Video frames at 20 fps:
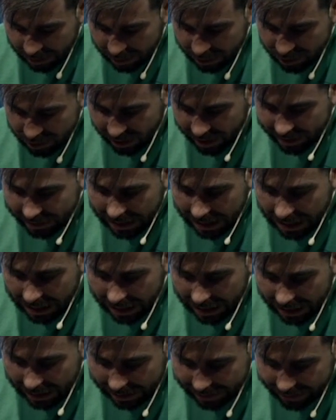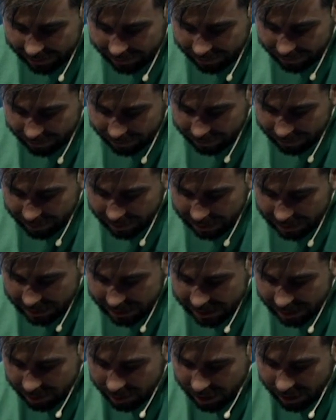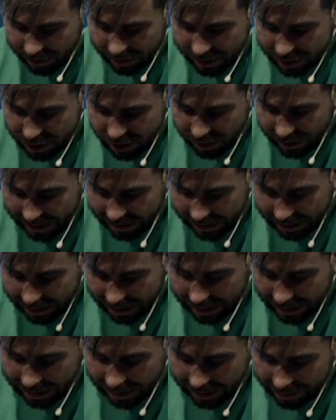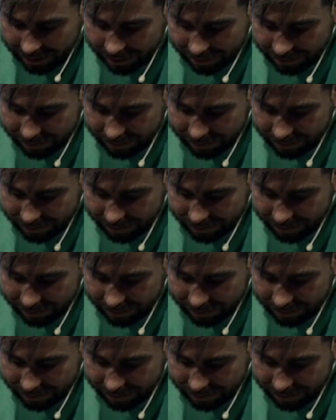trying to hide something that you can't hide.